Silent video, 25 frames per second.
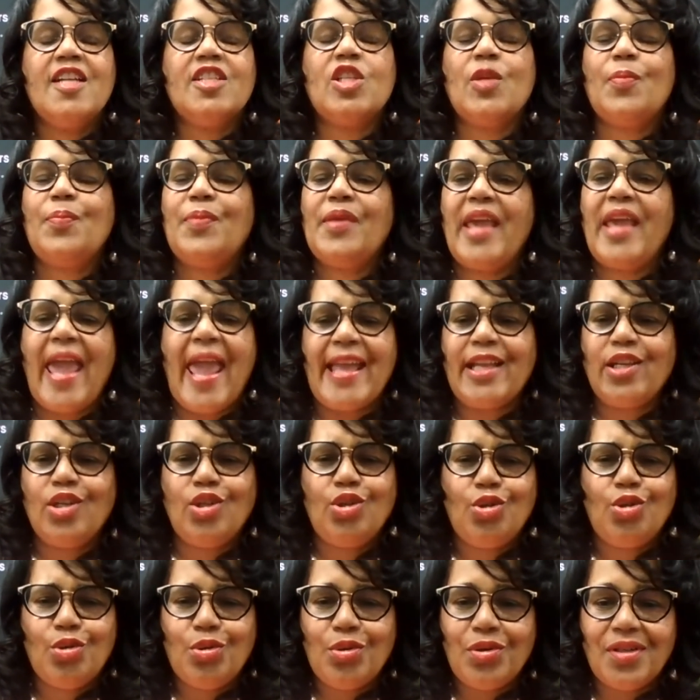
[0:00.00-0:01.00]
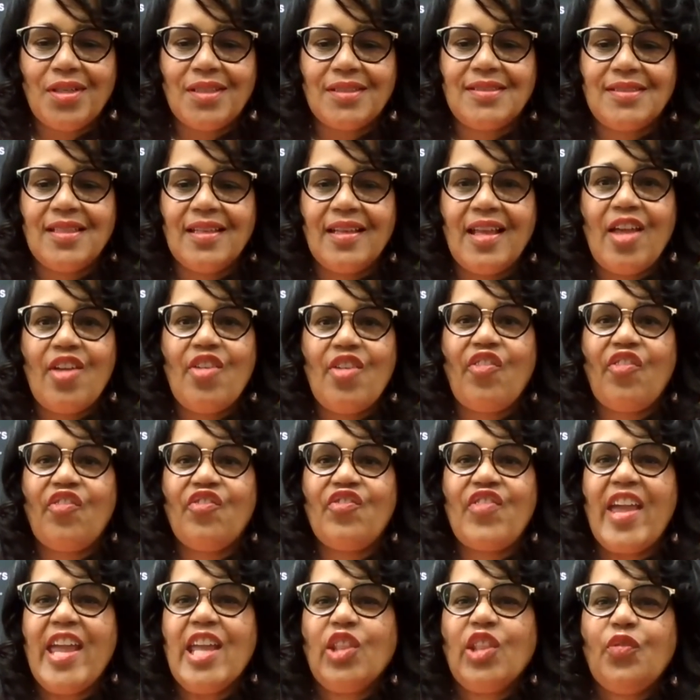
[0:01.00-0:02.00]
to be a good,
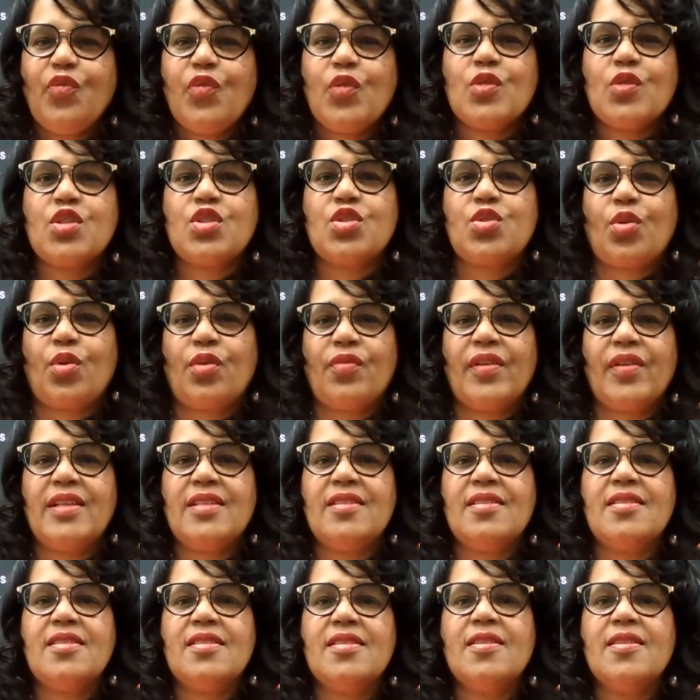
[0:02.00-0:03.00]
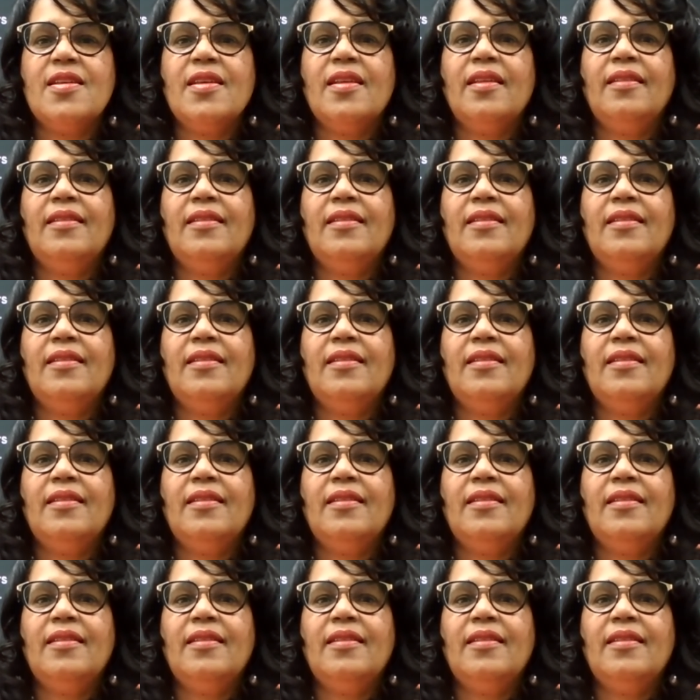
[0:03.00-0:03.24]
faithful servant,